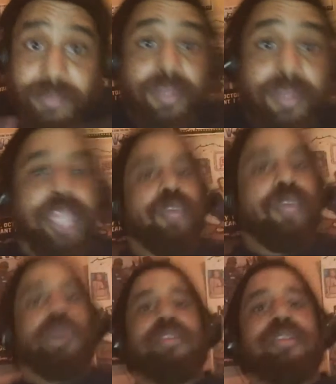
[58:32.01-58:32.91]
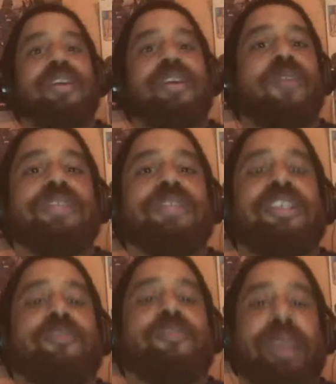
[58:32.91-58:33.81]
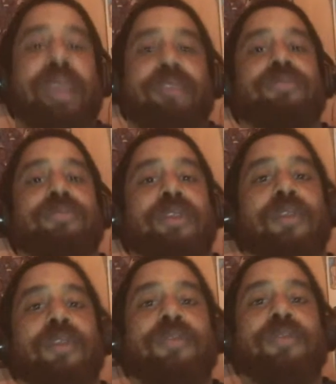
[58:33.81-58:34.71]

and it wasn't only spared though